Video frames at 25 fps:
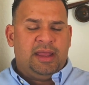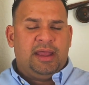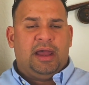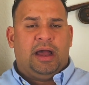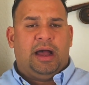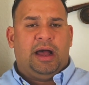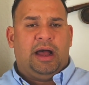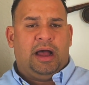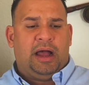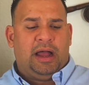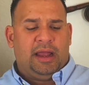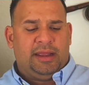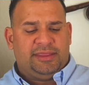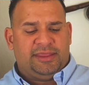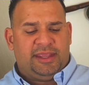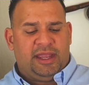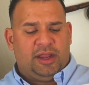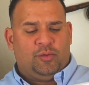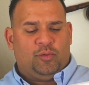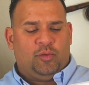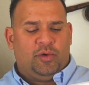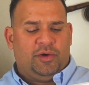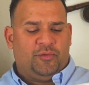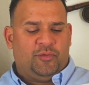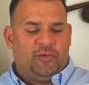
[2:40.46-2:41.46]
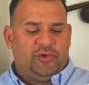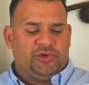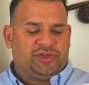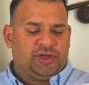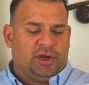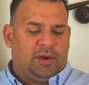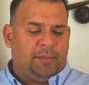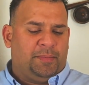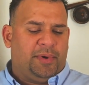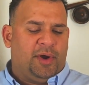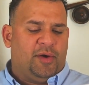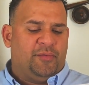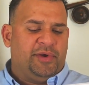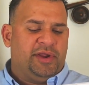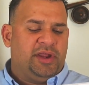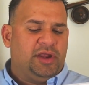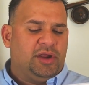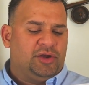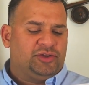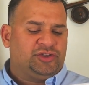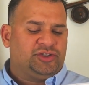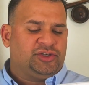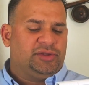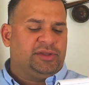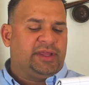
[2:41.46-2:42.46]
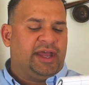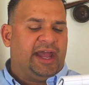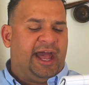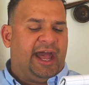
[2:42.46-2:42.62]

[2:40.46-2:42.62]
And then when we jump over here to the